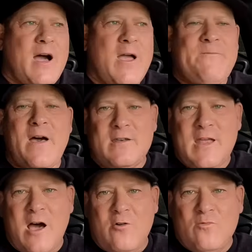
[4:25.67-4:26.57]
I found
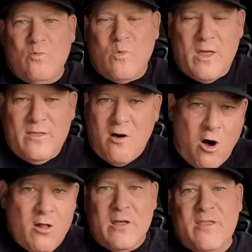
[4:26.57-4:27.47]
out what
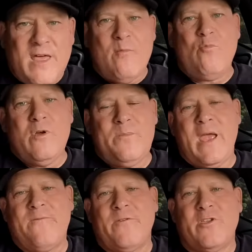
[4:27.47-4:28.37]
all of them would
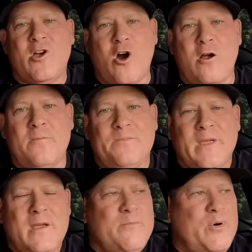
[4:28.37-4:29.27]
pay for the car.
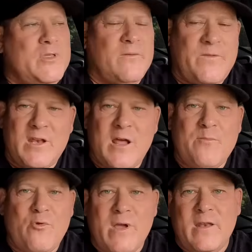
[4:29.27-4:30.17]
Put the VIN
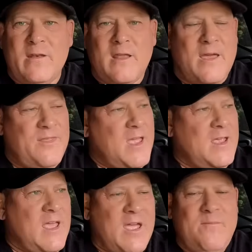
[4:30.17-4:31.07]
number in, and they
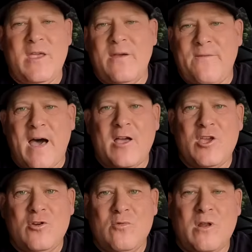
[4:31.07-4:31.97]
gave me a
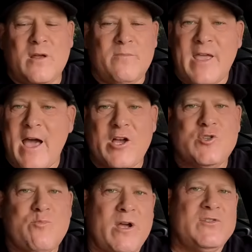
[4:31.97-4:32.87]
value and a
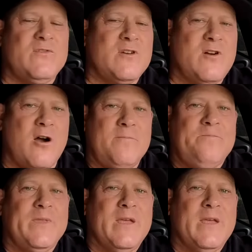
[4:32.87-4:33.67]
cash price for the car.